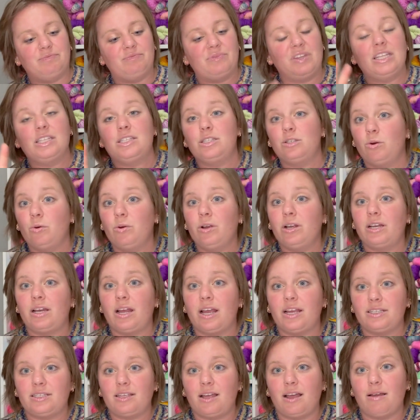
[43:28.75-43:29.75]
It's an
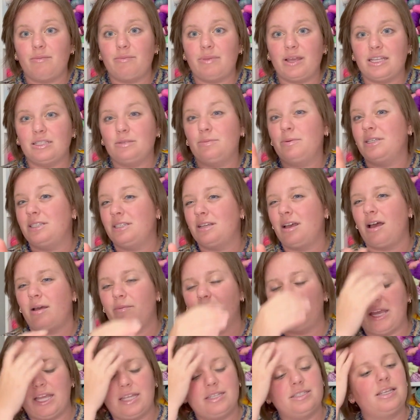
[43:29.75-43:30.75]
organized hot mess, but it's a hot
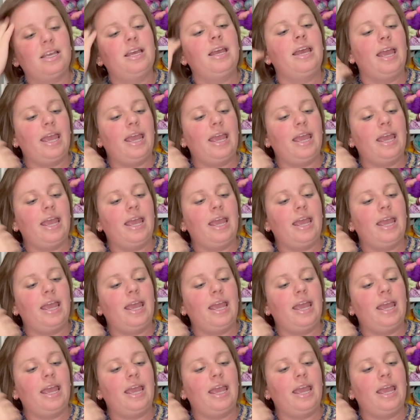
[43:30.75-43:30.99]
mess.